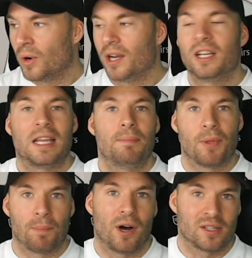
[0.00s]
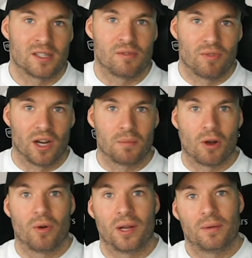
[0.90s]
Trying to keep the positive
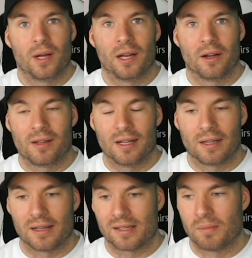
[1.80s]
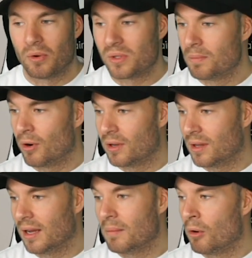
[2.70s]
vibe going, and I think that's the most
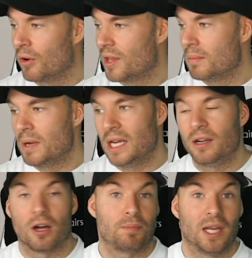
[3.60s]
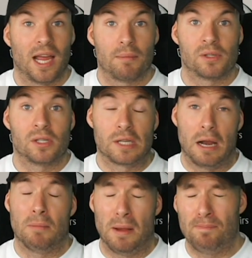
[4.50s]
important thing, more than me not being able to
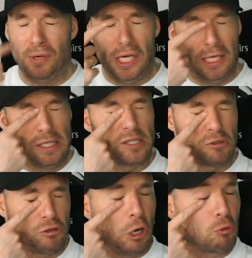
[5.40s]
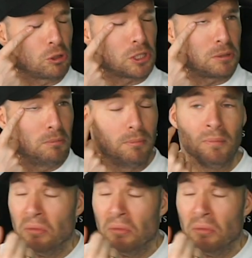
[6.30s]
tell my penis jokes.